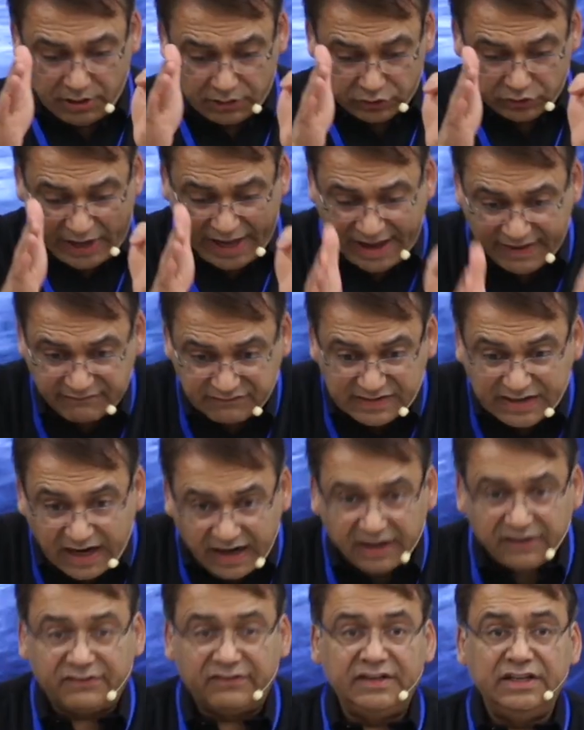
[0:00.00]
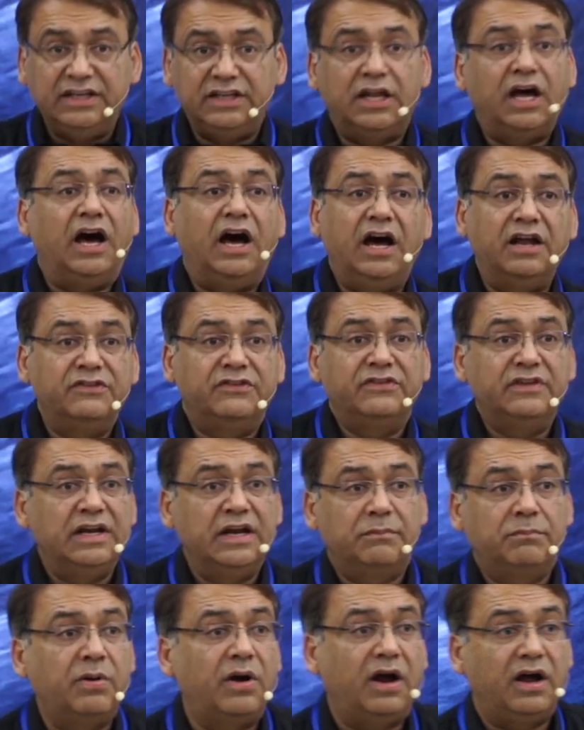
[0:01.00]
You have not seen the
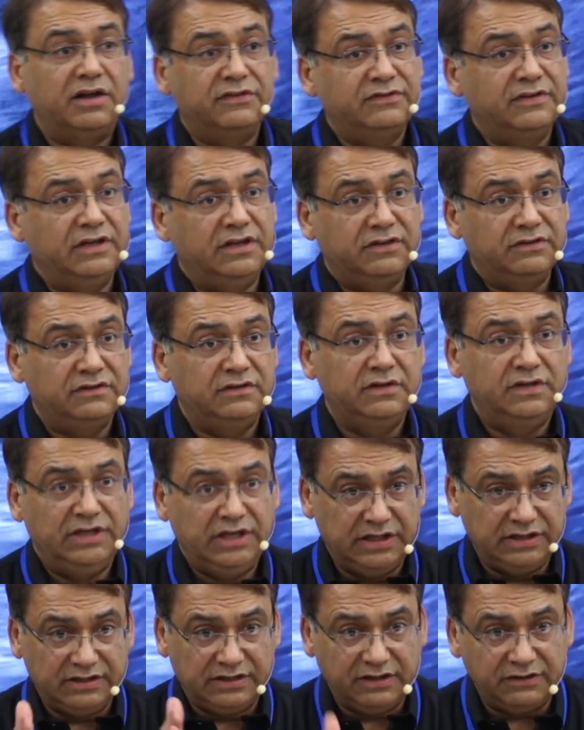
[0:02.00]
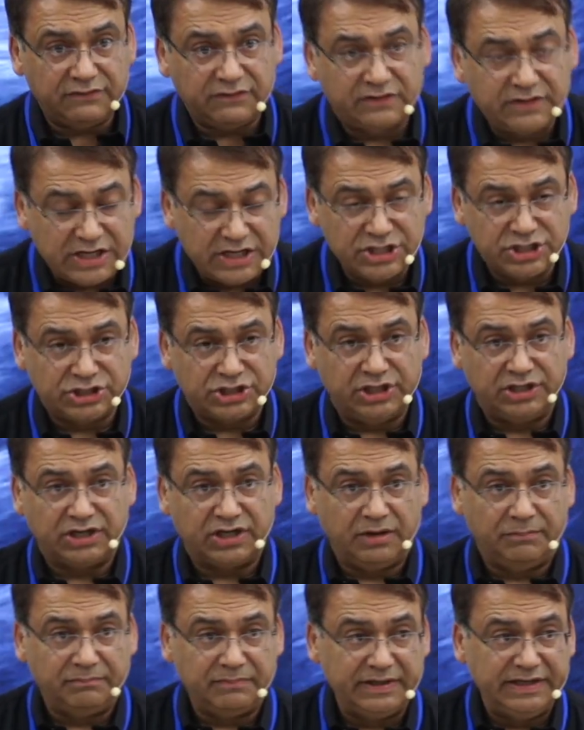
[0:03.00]
uncinate process in this station
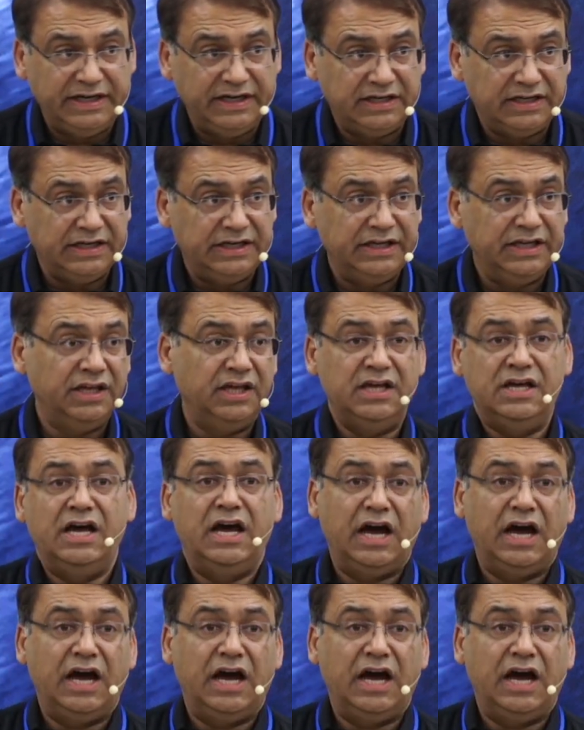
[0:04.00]
completely